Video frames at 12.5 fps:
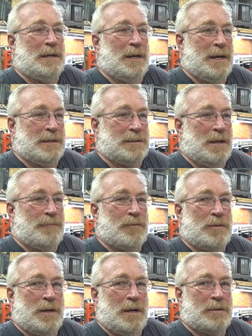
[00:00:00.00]
Let it sit
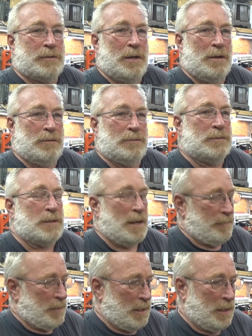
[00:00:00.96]
for a day or so,
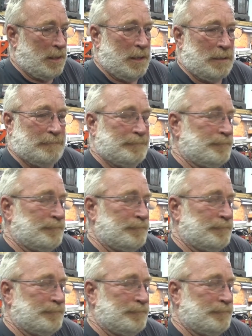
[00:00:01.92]
same thing again.